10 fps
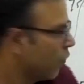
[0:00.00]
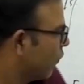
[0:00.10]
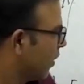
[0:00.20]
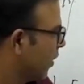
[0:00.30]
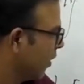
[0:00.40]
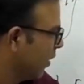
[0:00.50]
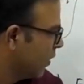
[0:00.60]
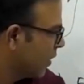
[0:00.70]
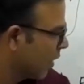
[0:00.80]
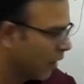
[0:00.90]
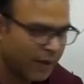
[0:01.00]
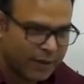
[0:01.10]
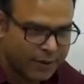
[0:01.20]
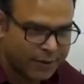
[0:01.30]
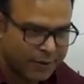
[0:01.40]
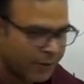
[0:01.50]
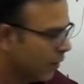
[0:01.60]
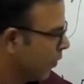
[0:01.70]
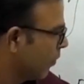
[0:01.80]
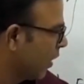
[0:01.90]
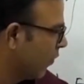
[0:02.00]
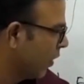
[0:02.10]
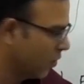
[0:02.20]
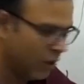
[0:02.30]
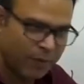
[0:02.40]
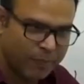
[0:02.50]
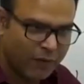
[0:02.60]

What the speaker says: So finally, satellite malfunctioning,